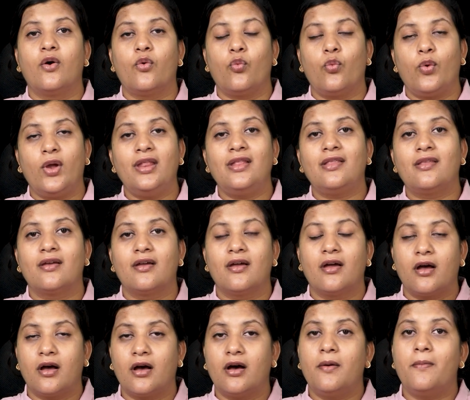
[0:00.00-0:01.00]
with
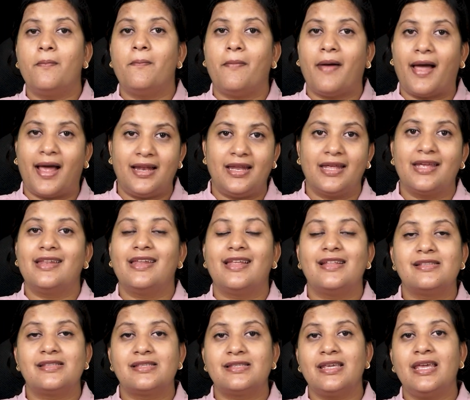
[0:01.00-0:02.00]
a
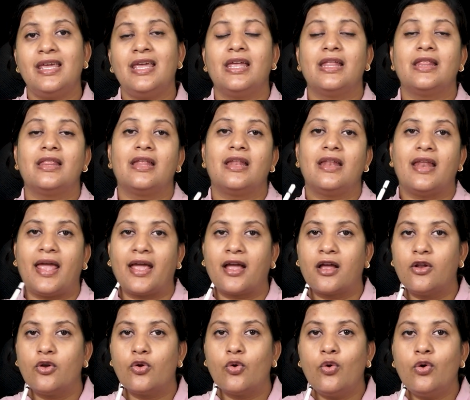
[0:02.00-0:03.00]
malignancy in the neck
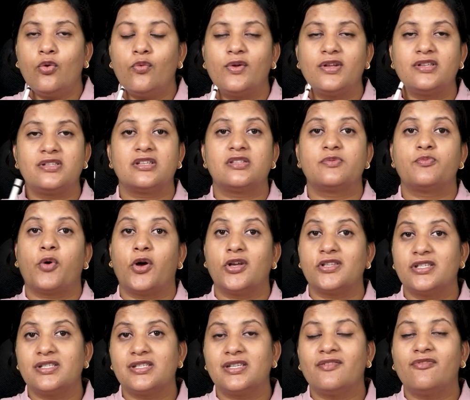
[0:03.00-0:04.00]
node which is
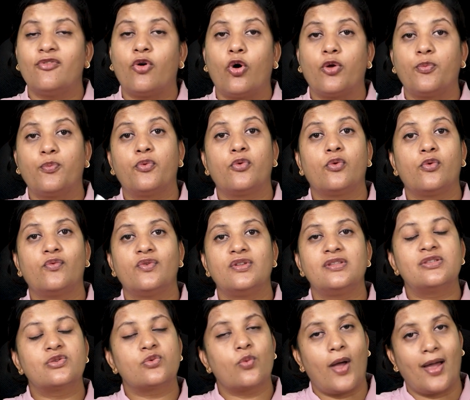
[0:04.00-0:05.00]
positive or proven
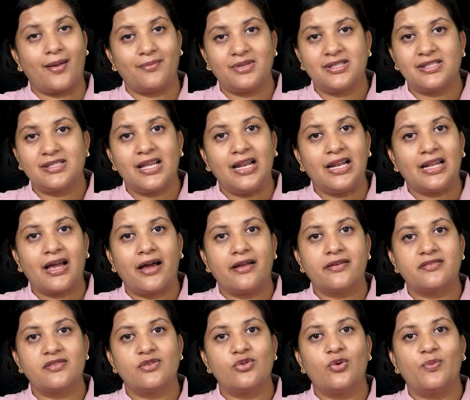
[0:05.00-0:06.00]
squamous cell
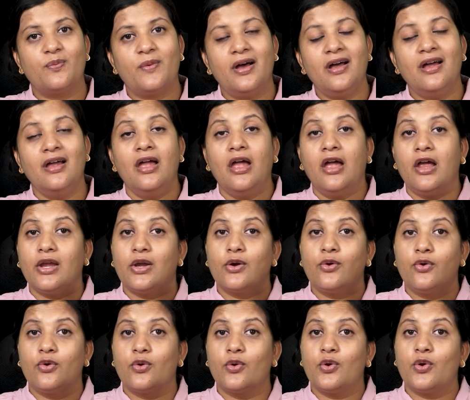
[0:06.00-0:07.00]
carcinoma. You
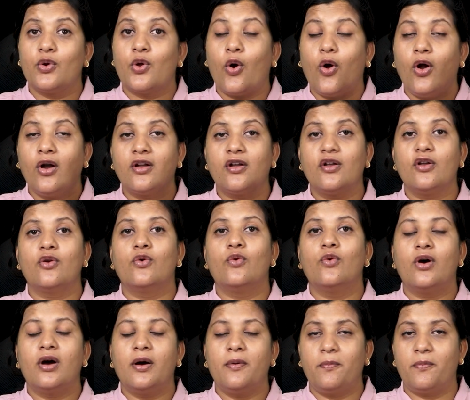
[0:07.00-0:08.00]
do not
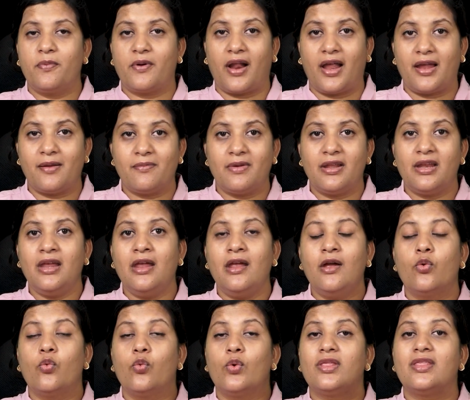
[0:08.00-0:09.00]
know a primary
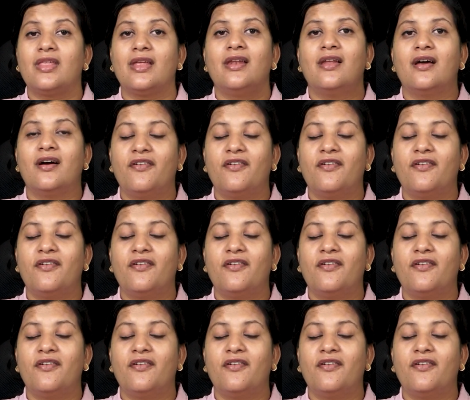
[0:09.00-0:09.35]
within